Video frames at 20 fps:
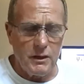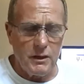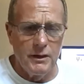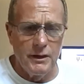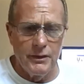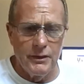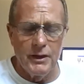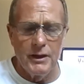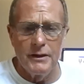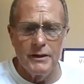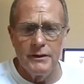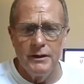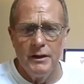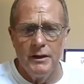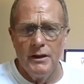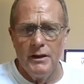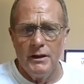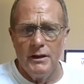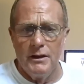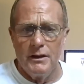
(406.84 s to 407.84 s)
And then
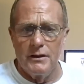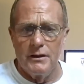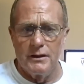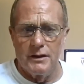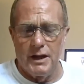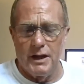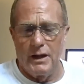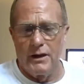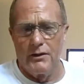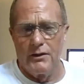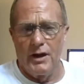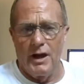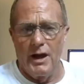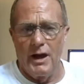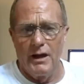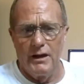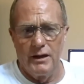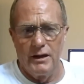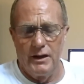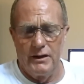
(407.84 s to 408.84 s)
kind of the
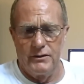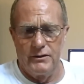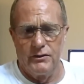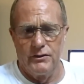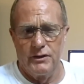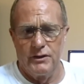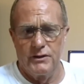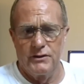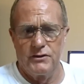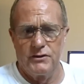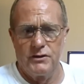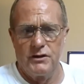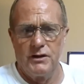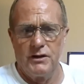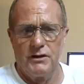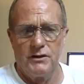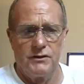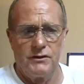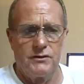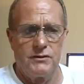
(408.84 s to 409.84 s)
highlight to this
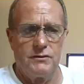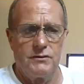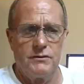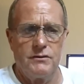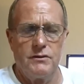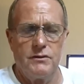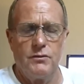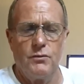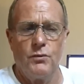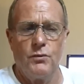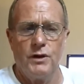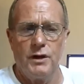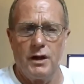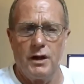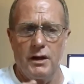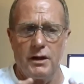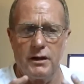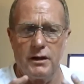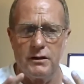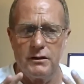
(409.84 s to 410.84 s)
is when
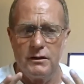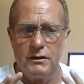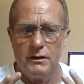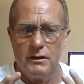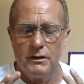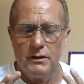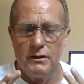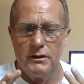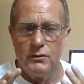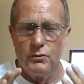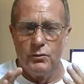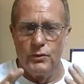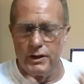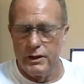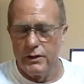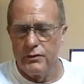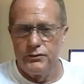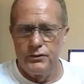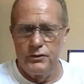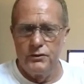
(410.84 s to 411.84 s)
we
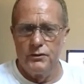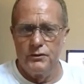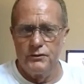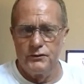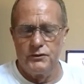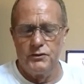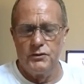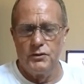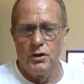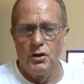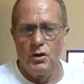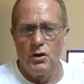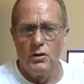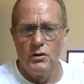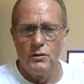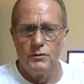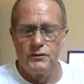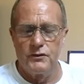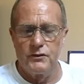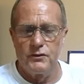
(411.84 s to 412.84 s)
get through those 2
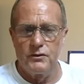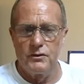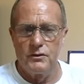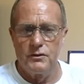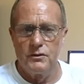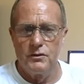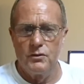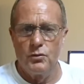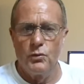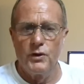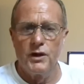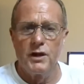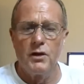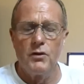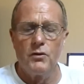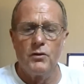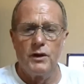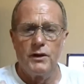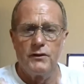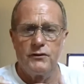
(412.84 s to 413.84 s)
homes, we
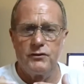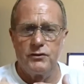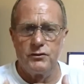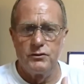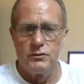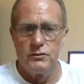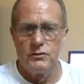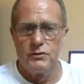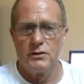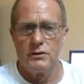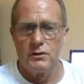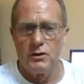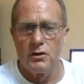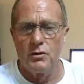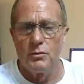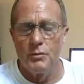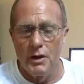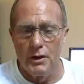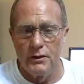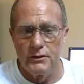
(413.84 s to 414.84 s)
go into
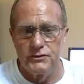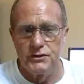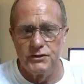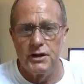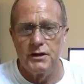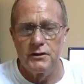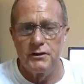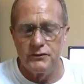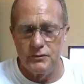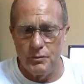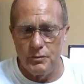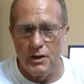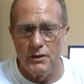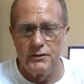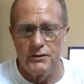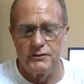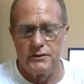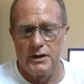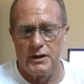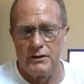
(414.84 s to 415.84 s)
her mother, Gina's
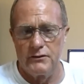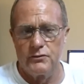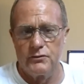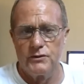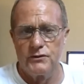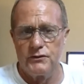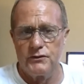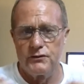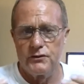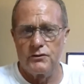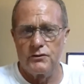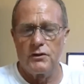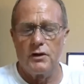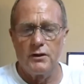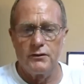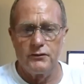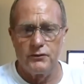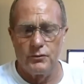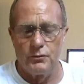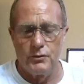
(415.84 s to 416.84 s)
mother's house, which is
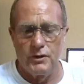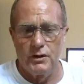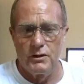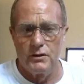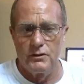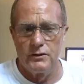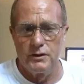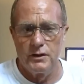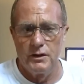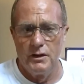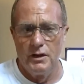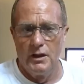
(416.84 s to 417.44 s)
across the road.